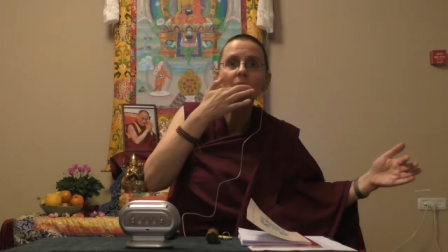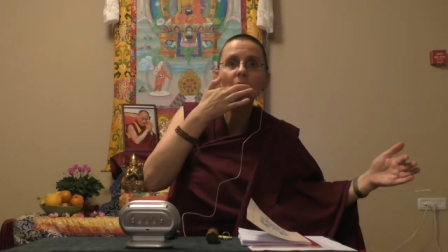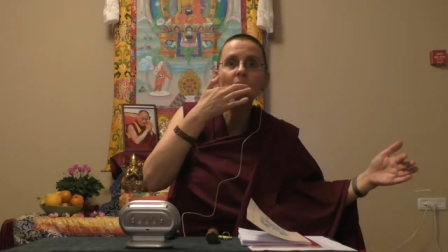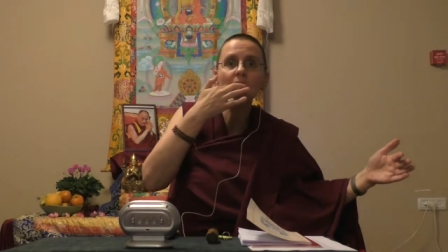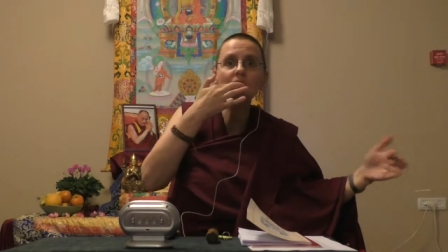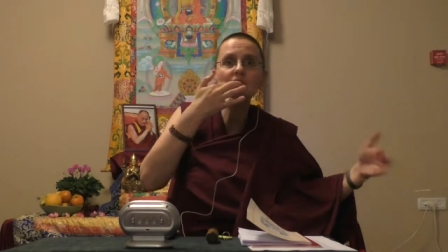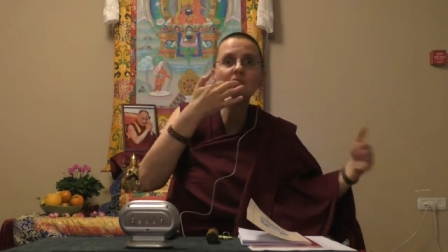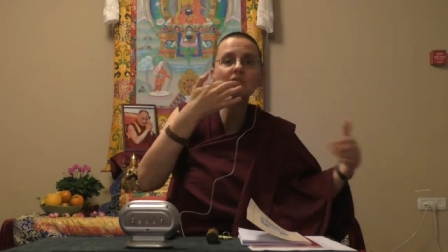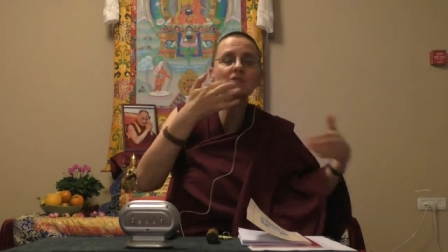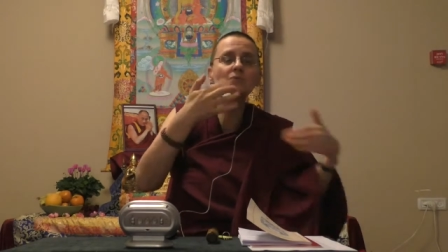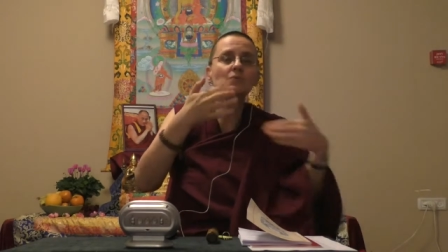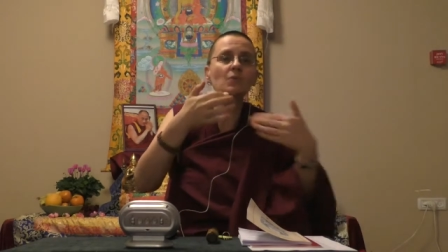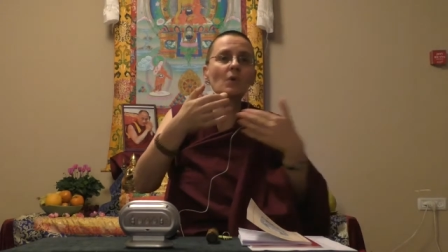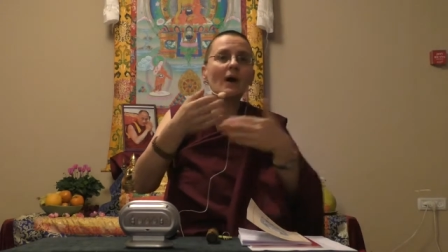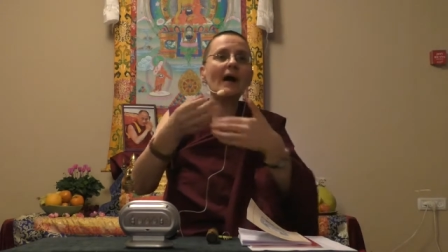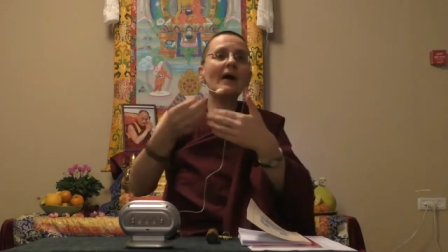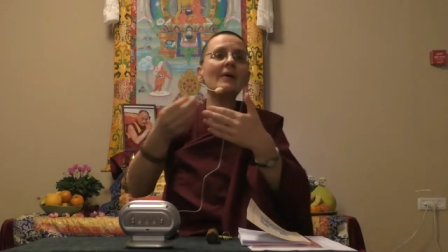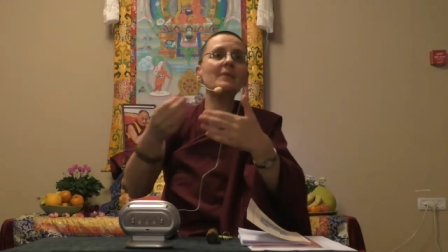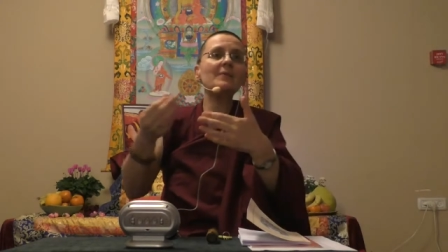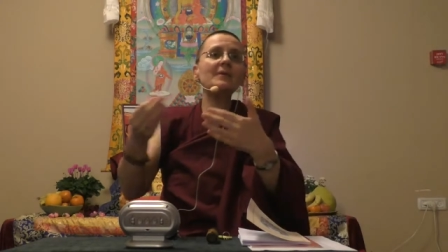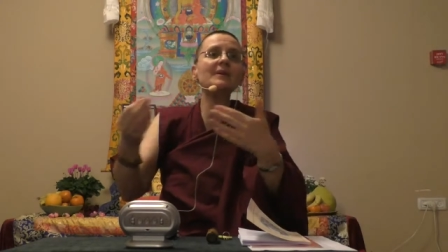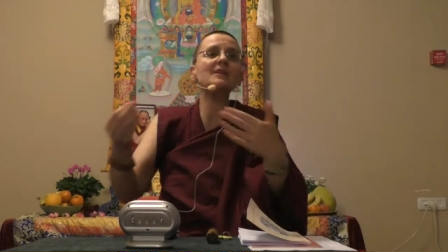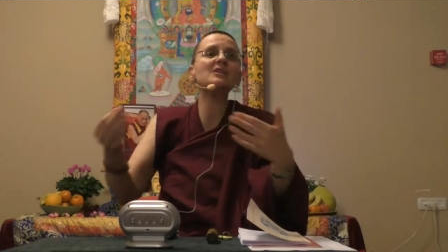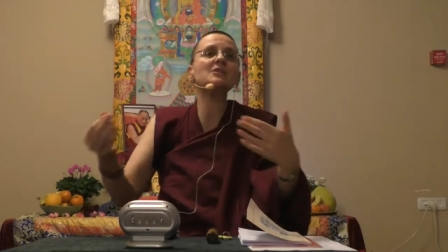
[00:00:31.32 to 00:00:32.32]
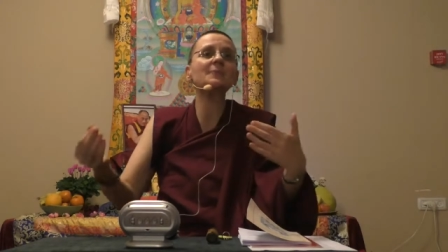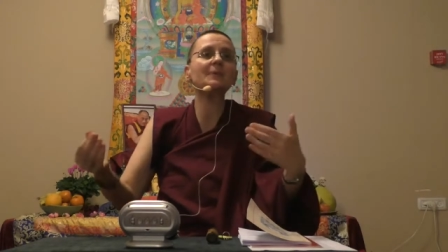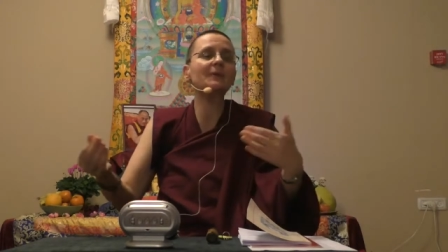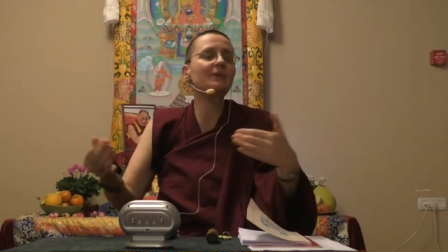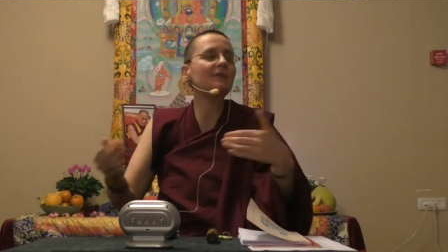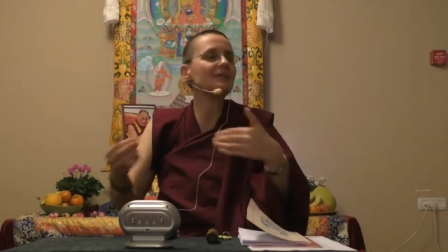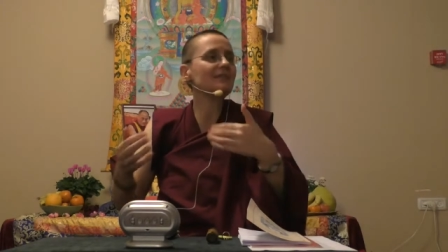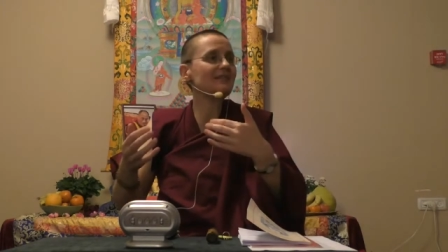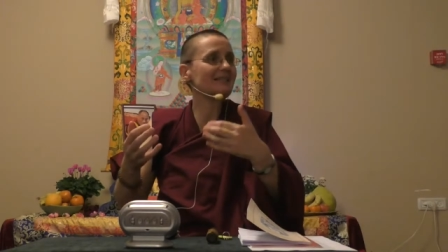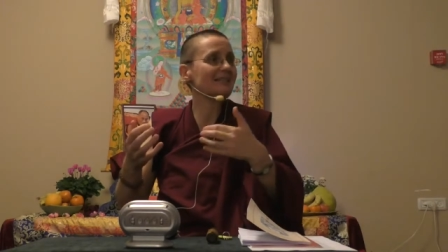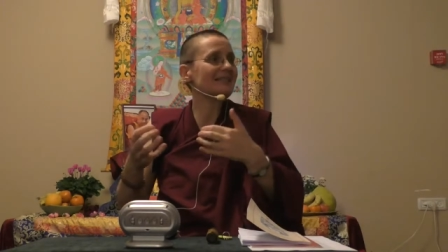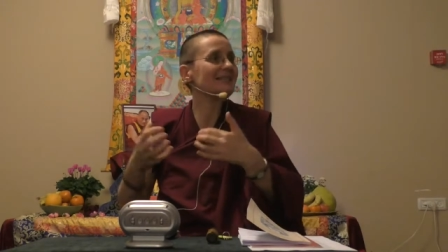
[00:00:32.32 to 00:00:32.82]
which is why we
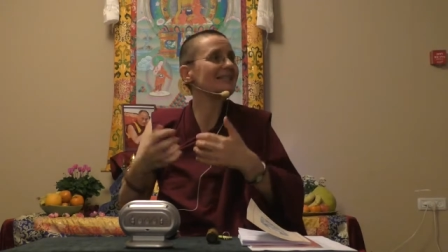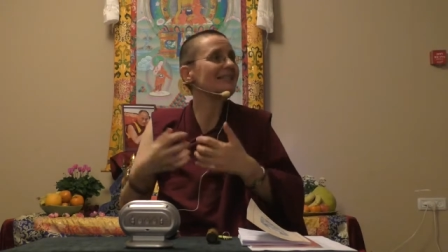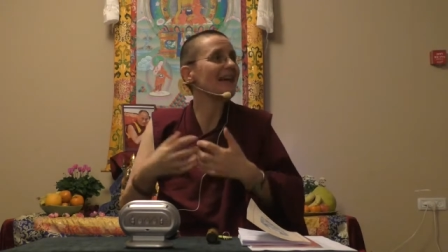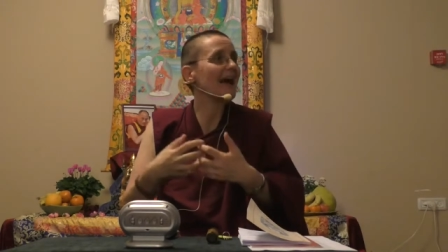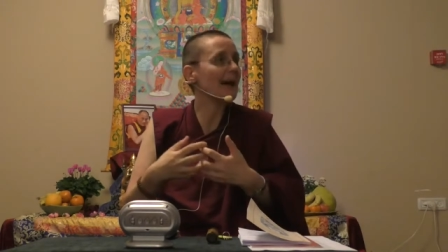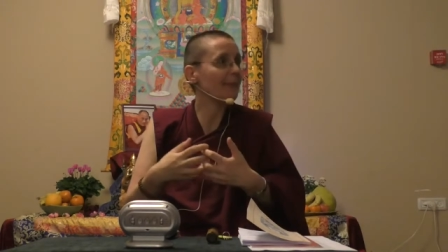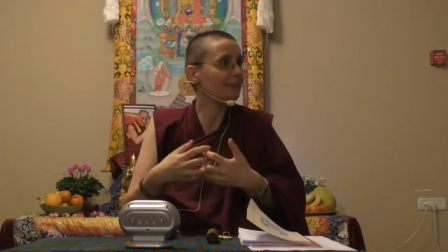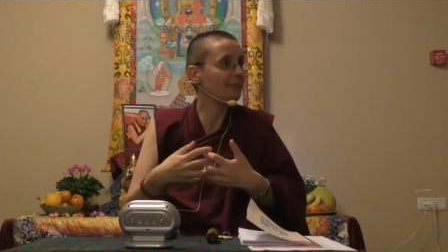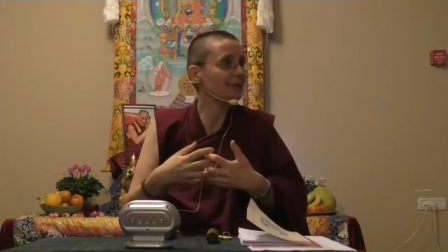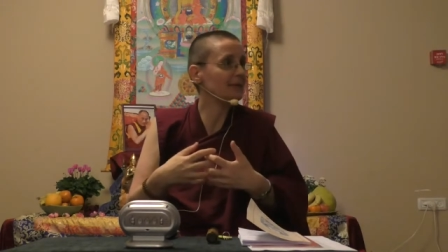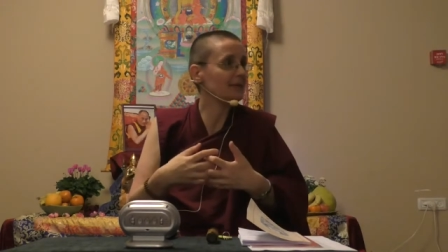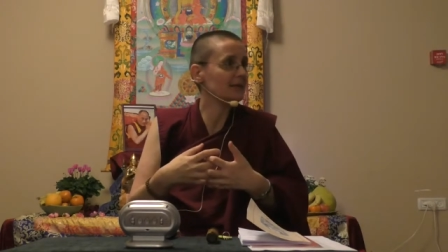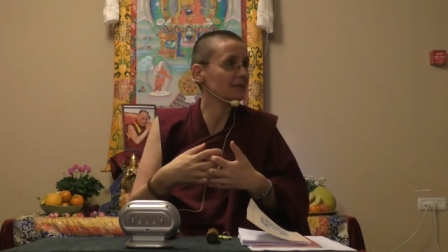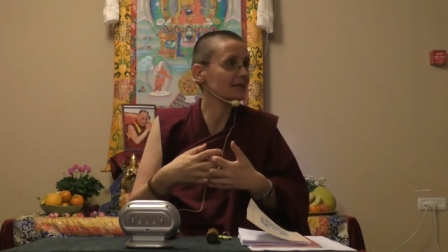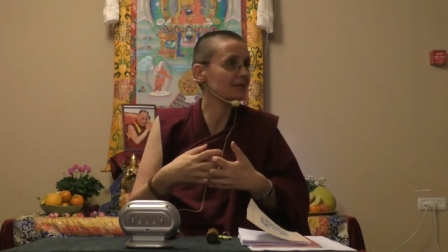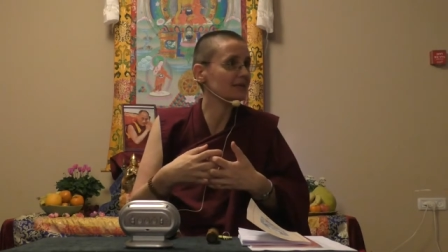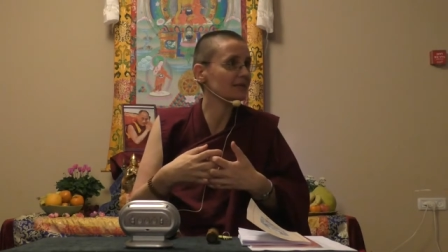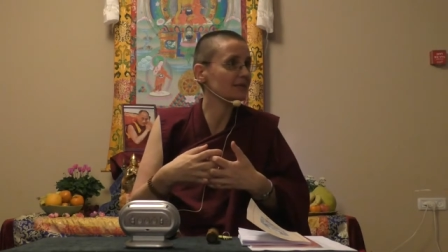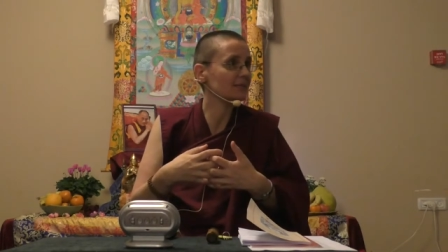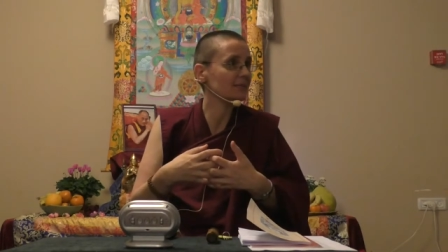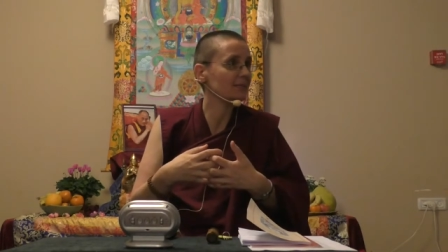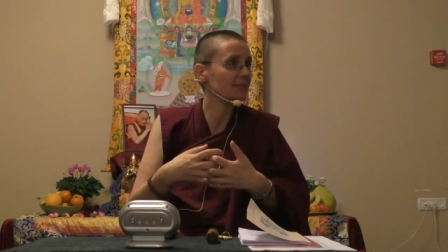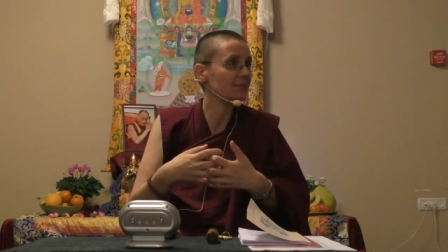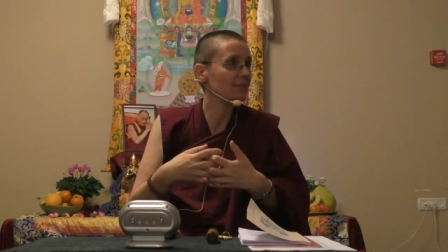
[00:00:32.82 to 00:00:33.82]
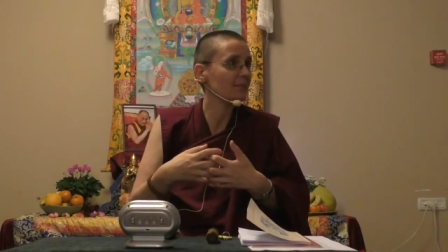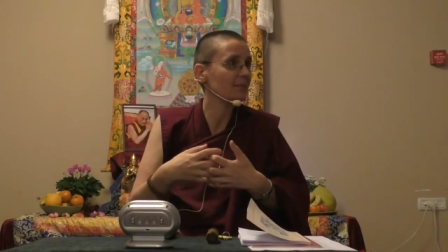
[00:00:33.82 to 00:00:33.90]
experience it as happiness.